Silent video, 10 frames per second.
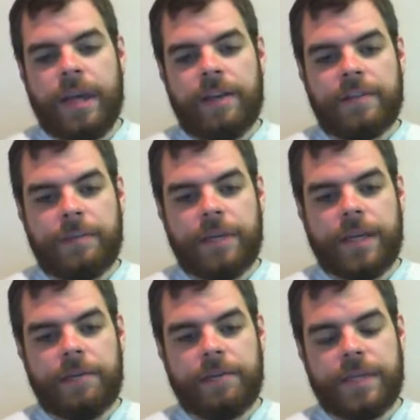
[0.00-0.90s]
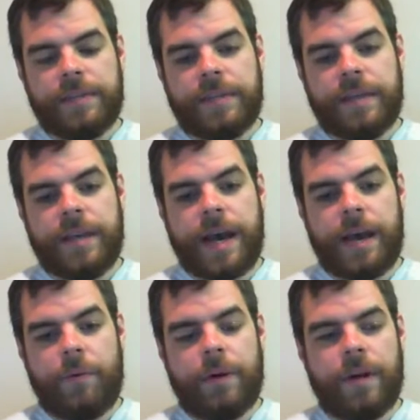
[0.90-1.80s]
If somebody came to me and said,
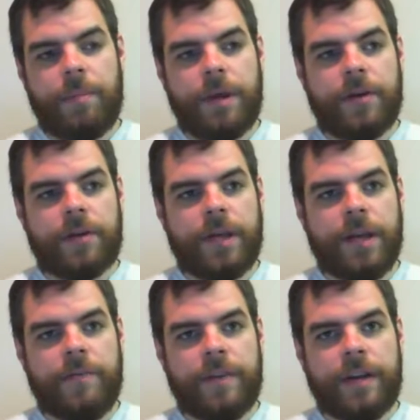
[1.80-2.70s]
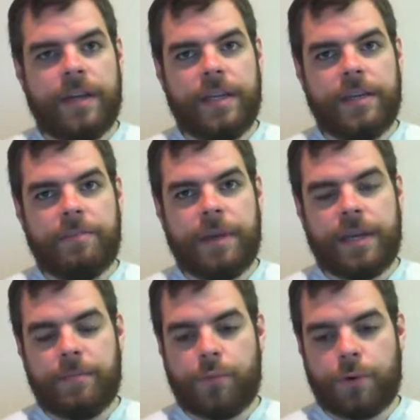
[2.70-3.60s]
I want a better life and I need to
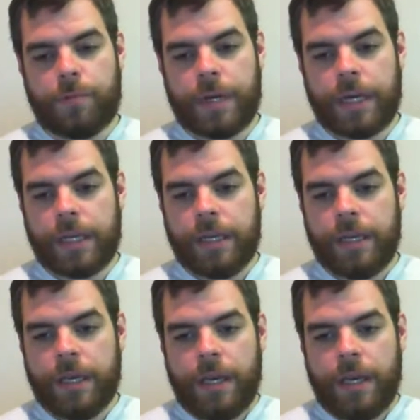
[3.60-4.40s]
make more money,